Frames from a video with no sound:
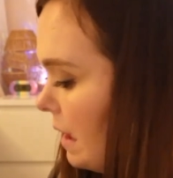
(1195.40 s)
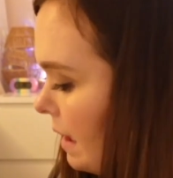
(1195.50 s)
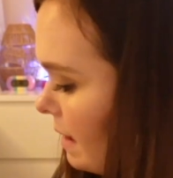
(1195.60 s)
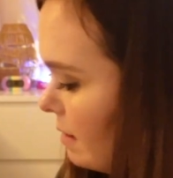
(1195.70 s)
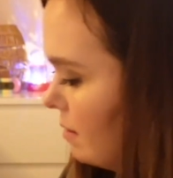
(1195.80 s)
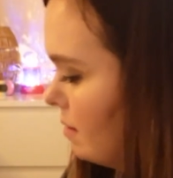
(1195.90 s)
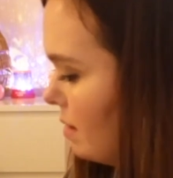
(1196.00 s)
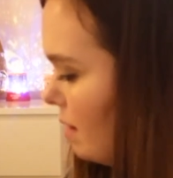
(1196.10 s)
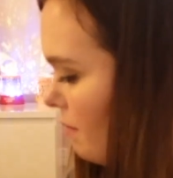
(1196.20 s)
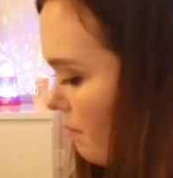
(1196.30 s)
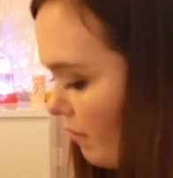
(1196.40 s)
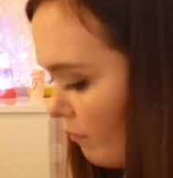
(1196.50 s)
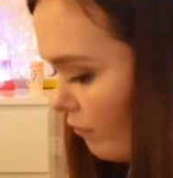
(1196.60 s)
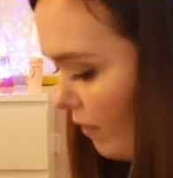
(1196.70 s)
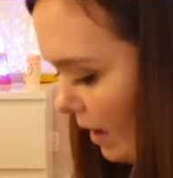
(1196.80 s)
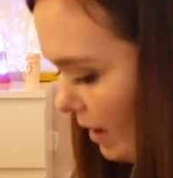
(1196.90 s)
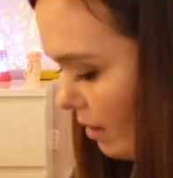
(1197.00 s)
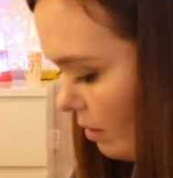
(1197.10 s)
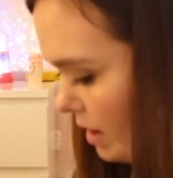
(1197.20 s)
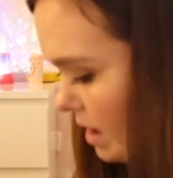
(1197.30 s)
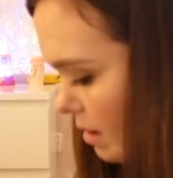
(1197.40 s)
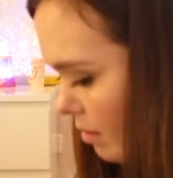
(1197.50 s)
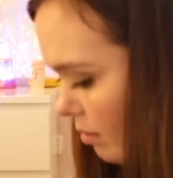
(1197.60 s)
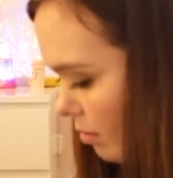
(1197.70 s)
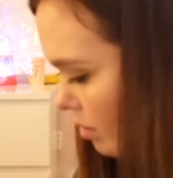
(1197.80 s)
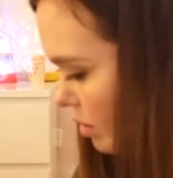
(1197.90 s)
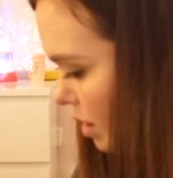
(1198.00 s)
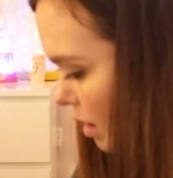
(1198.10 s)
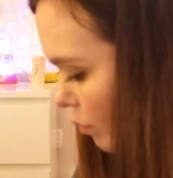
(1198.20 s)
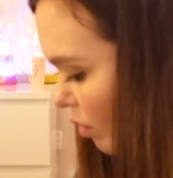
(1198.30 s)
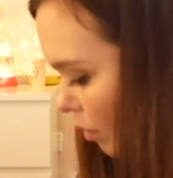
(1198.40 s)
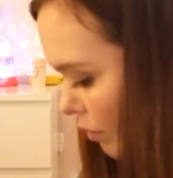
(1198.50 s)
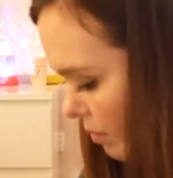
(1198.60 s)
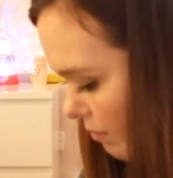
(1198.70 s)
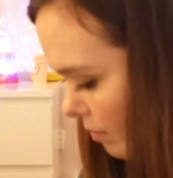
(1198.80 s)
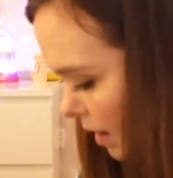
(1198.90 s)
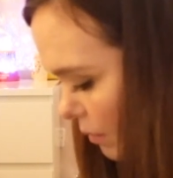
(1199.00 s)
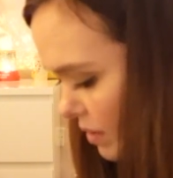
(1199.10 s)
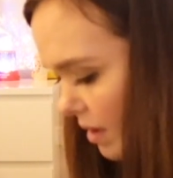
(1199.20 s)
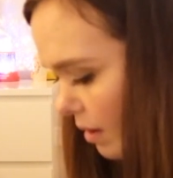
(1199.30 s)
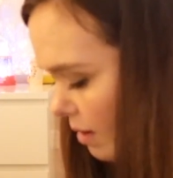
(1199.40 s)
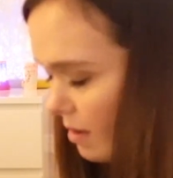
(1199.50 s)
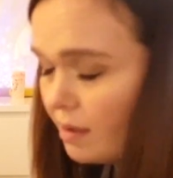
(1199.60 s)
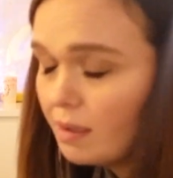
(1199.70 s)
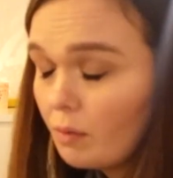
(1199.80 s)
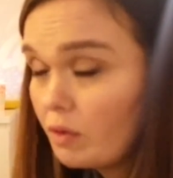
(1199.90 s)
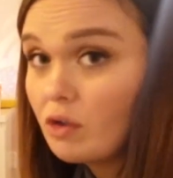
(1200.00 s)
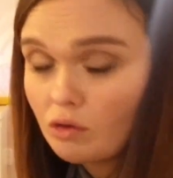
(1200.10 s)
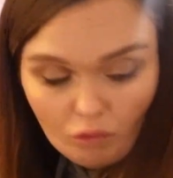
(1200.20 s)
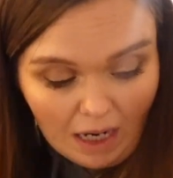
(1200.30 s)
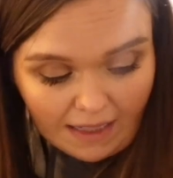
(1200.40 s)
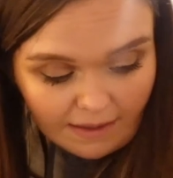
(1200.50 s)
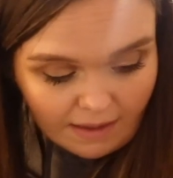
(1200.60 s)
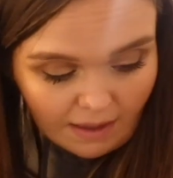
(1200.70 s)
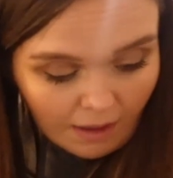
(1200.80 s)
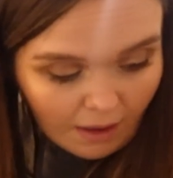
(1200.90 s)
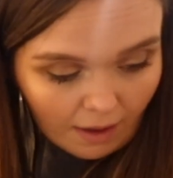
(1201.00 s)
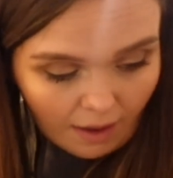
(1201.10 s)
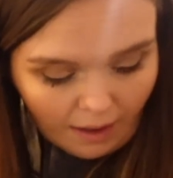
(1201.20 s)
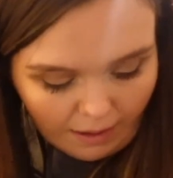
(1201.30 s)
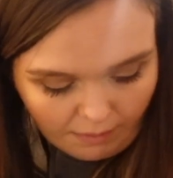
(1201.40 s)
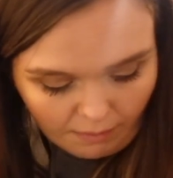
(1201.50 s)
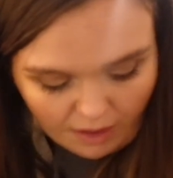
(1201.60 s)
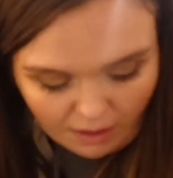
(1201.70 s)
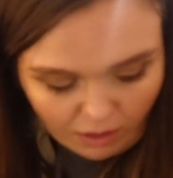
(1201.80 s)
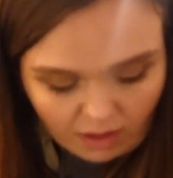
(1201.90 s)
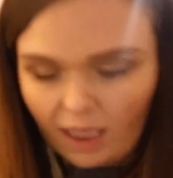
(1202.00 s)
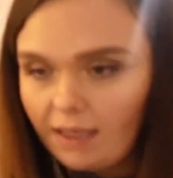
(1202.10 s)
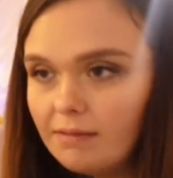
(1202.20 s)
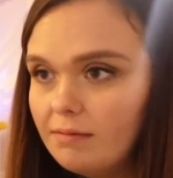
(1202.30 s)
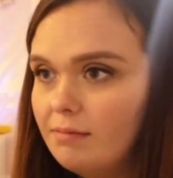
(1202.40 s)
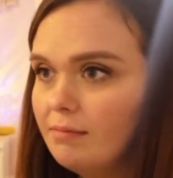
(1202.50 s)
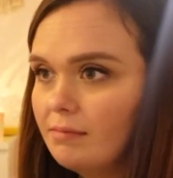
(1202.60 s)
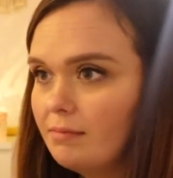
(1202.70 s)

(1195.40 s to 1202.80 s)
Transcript: and I finally, you know, got them. I was so stressed because I just hadn't